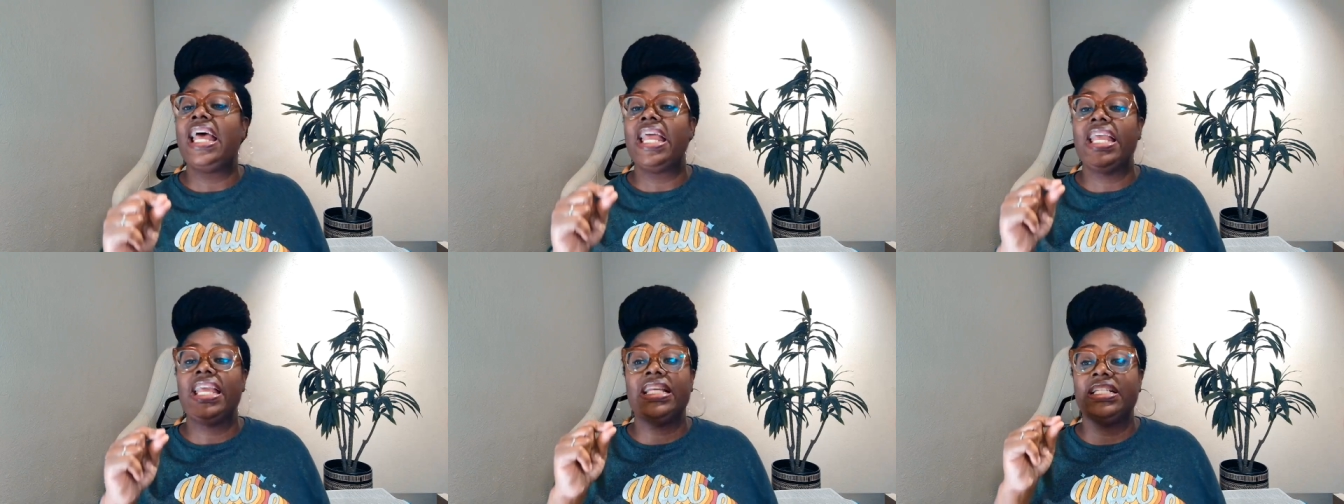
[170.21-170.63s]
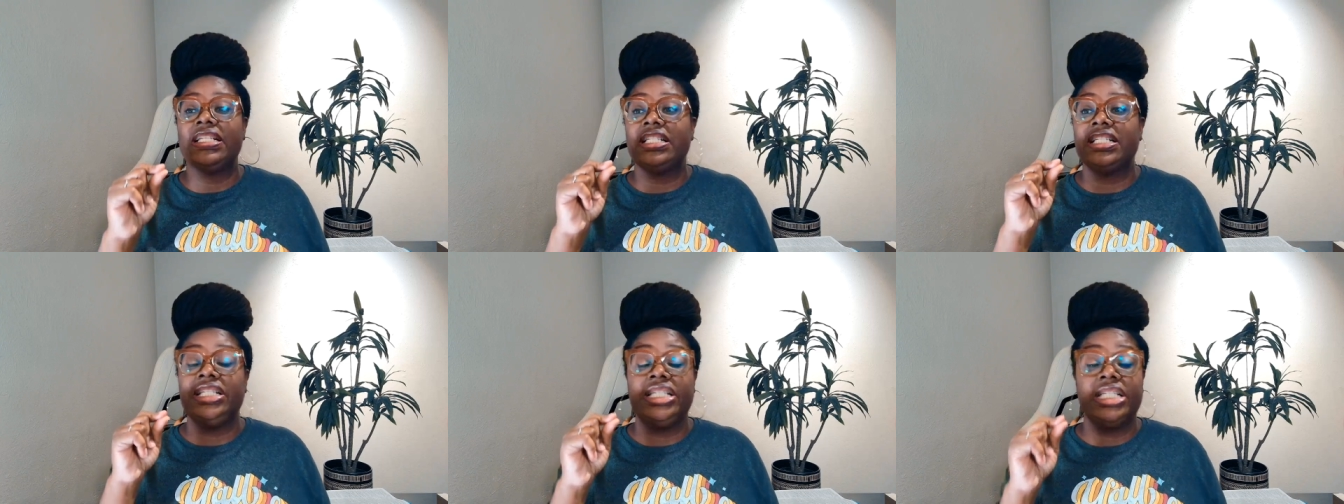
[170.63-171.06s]
is
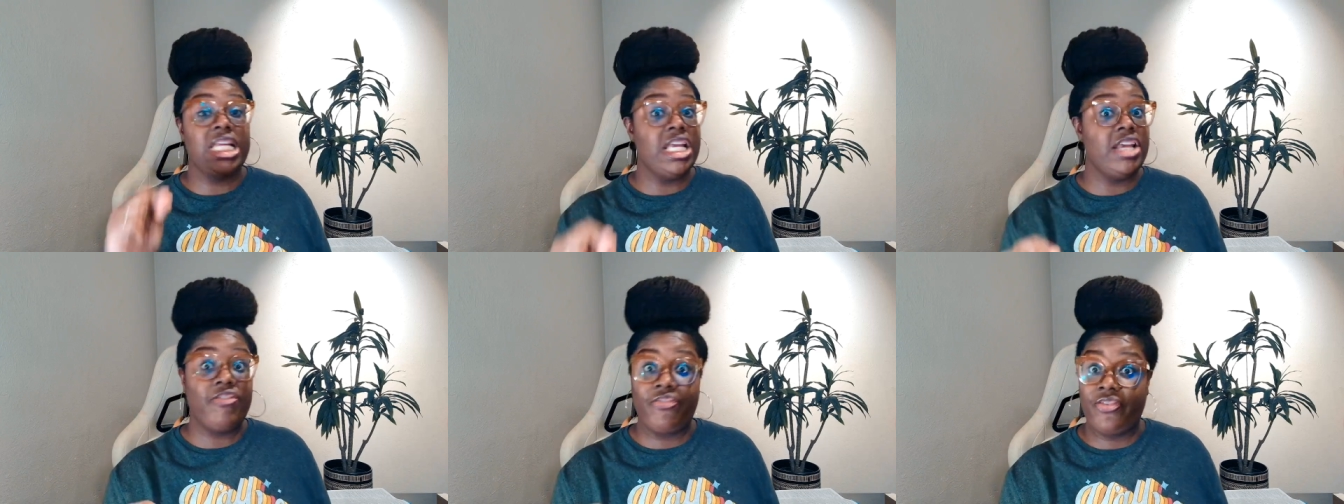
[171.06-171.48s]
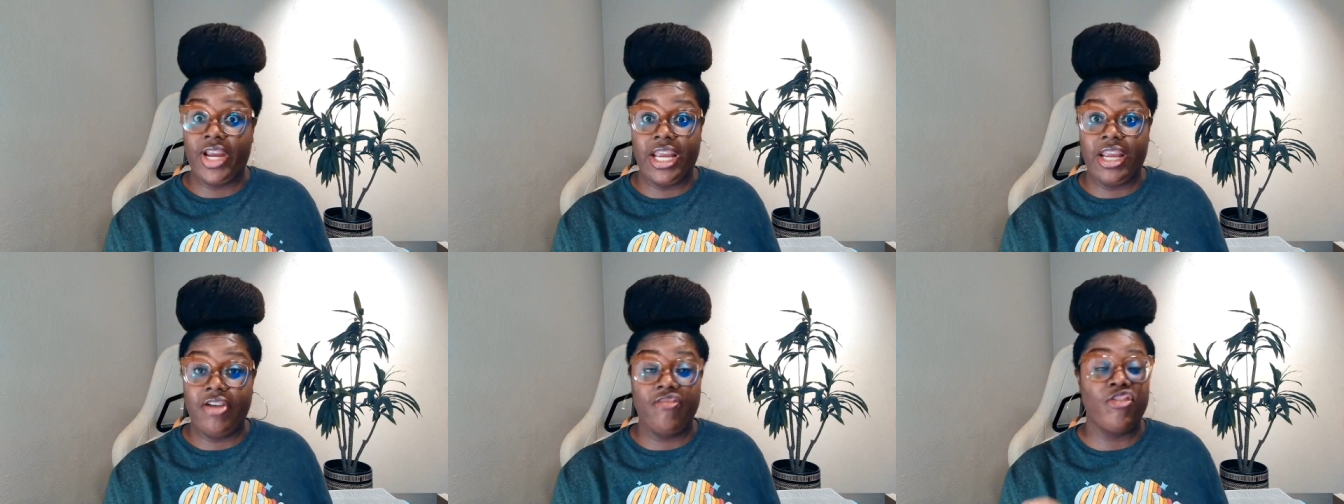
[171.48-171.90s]
different
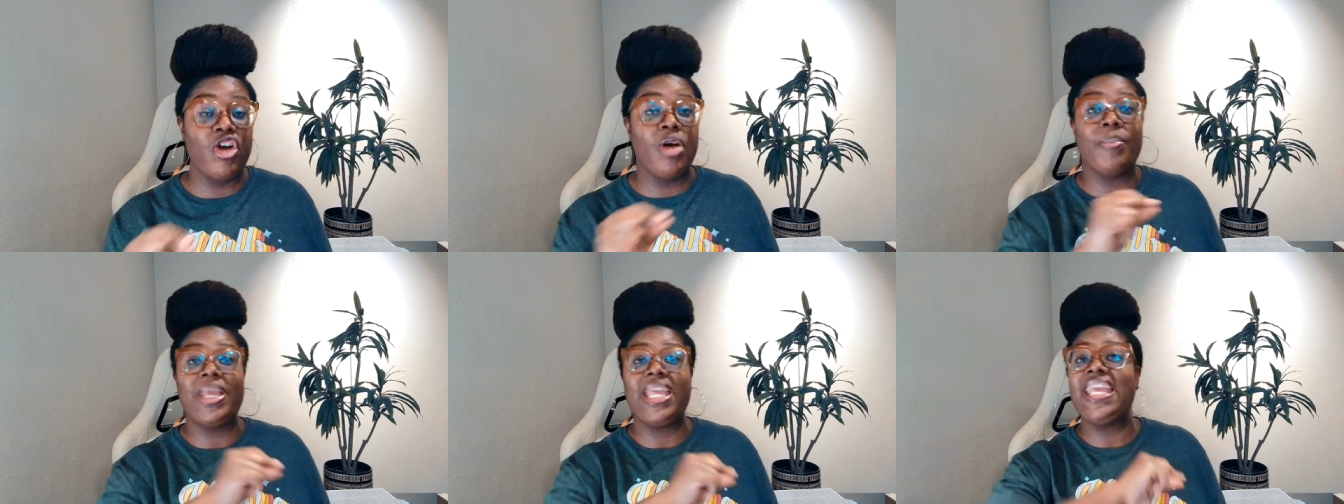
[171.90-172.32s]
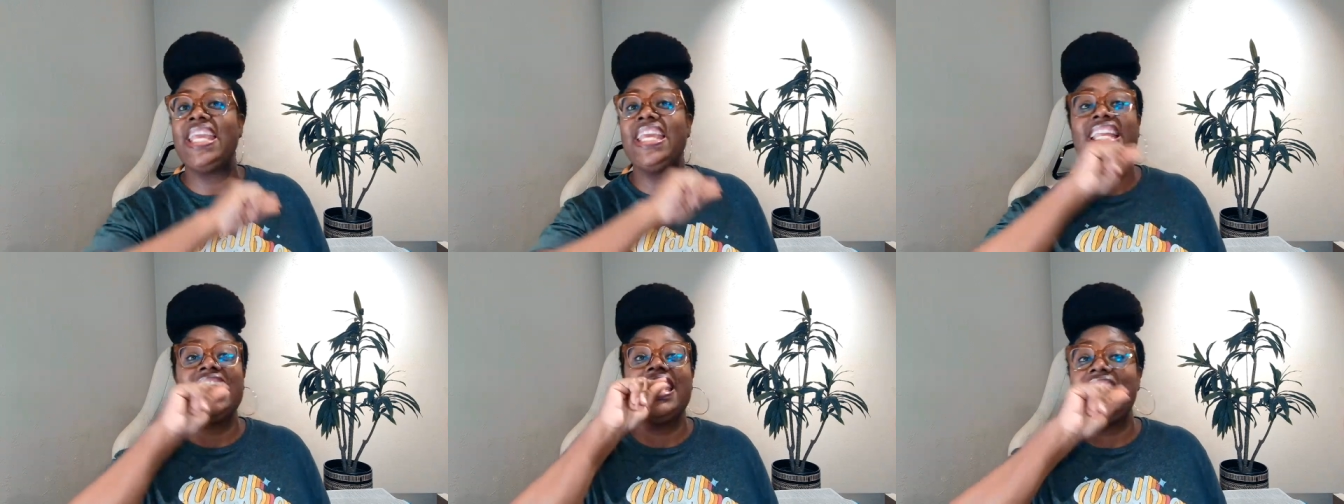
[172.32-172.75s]
from
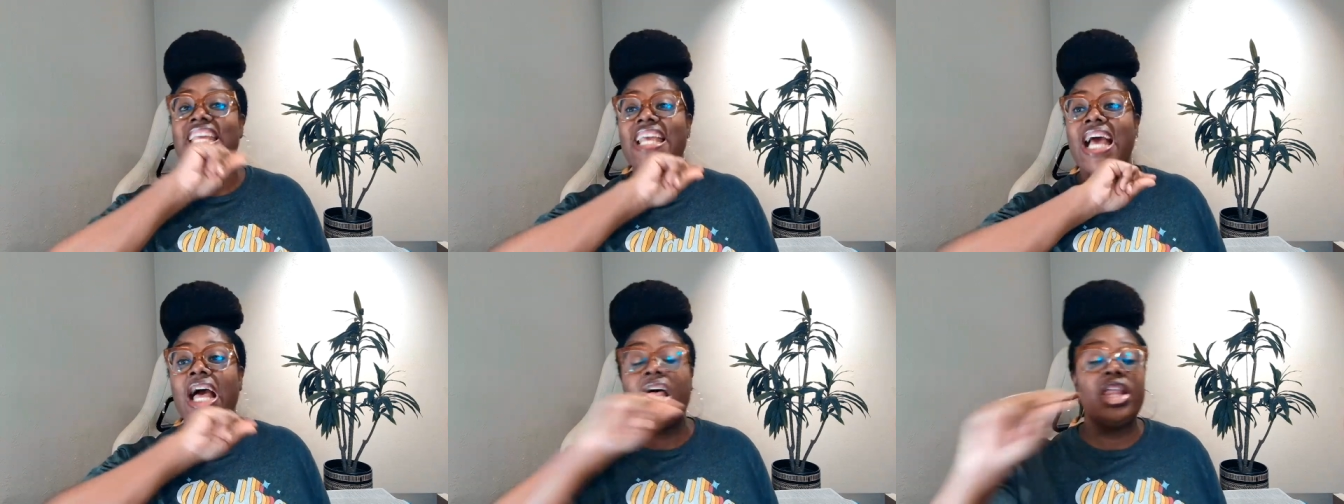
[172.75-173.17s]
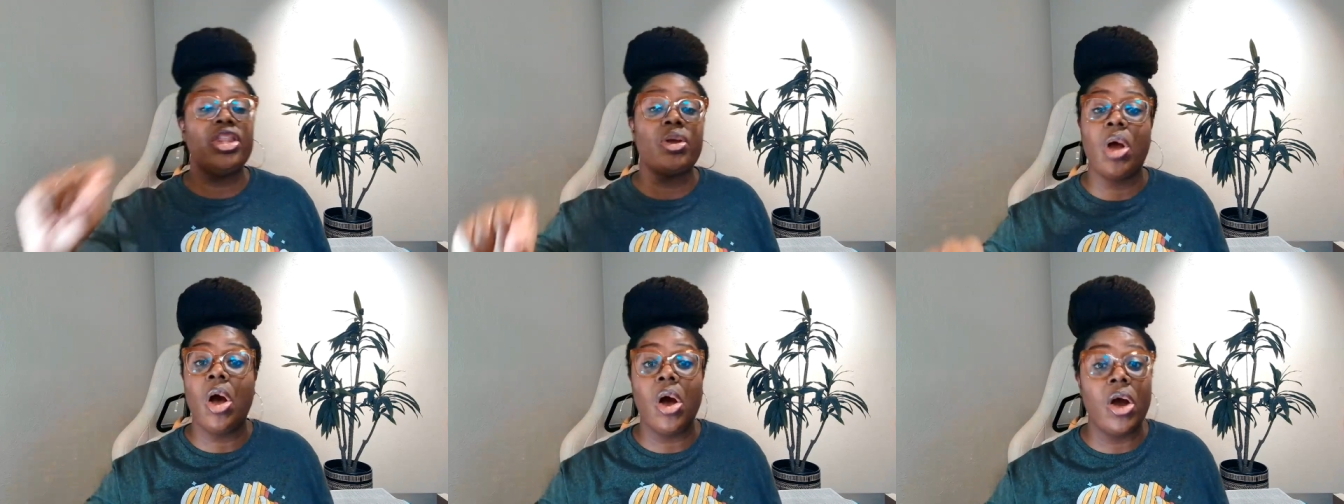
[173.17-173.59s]
any
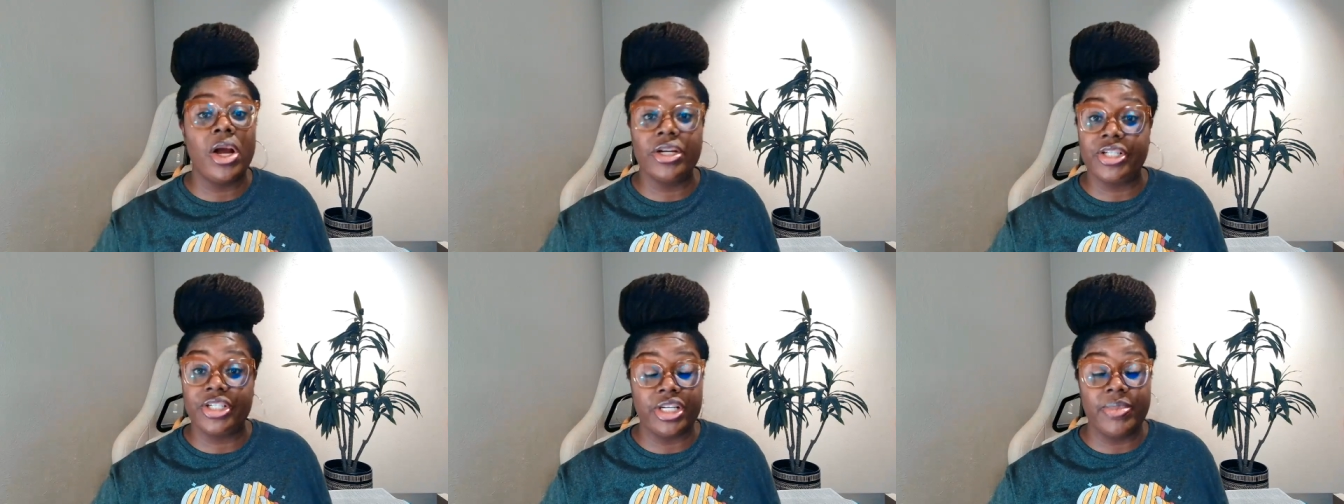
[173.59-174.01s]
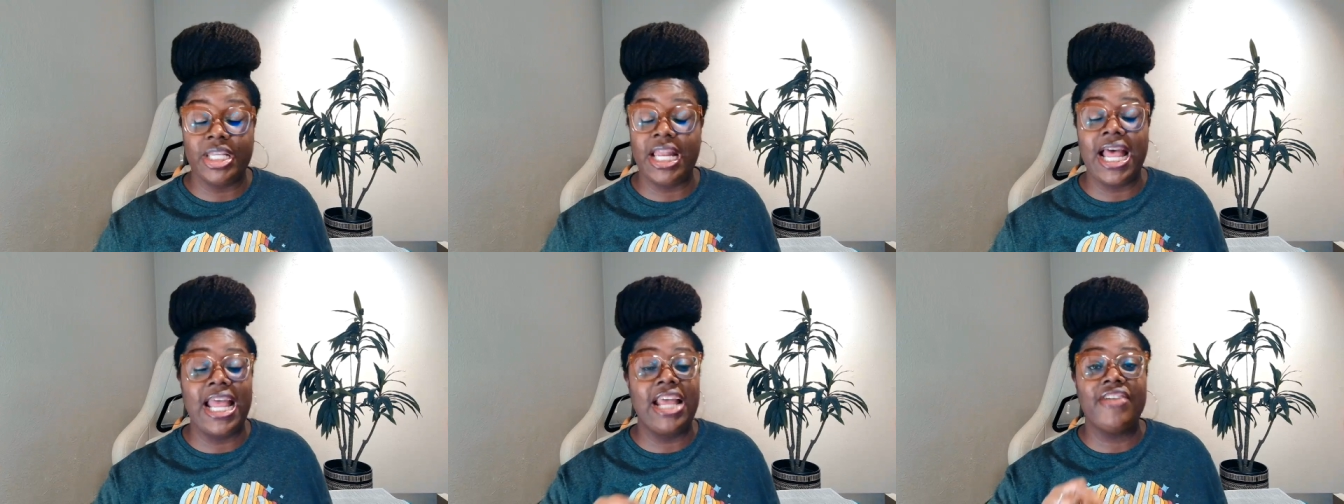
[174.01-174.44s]
other hardship that
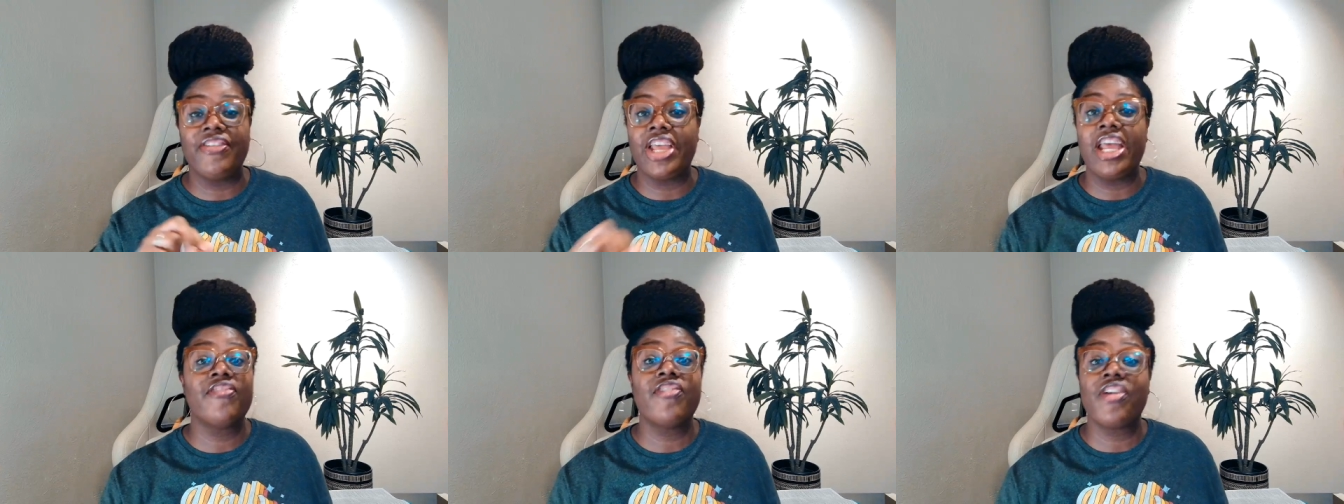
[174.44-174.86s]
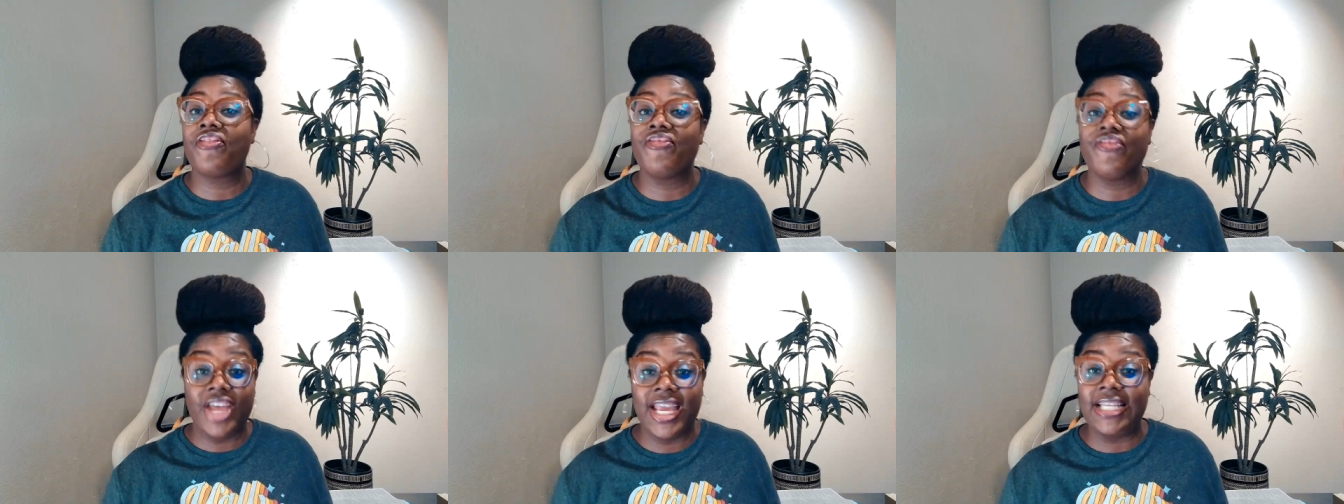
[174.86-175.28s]
I have ever
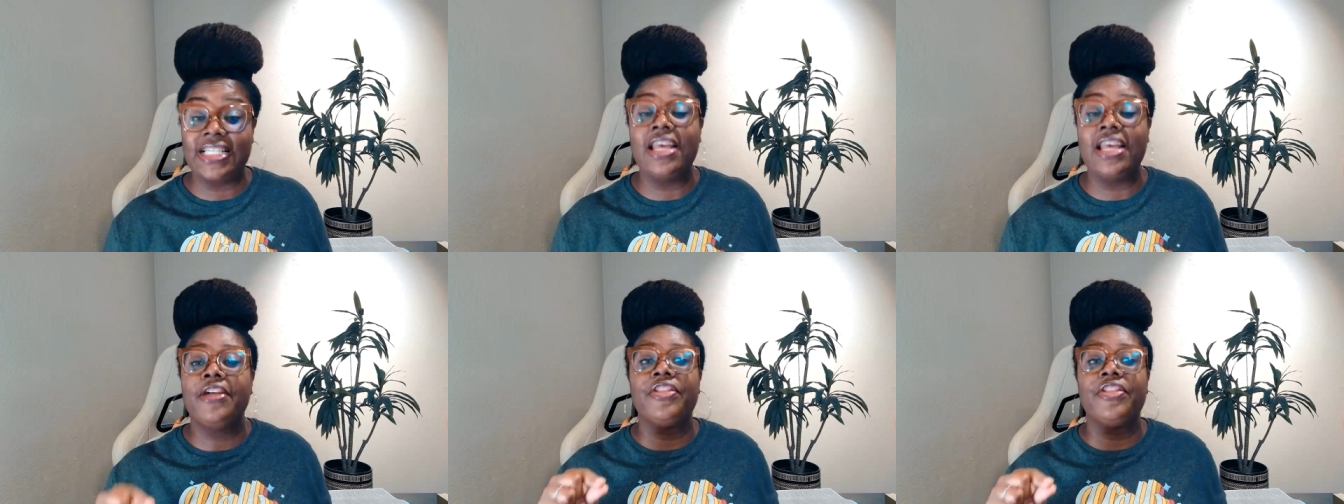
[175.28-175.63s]
faced.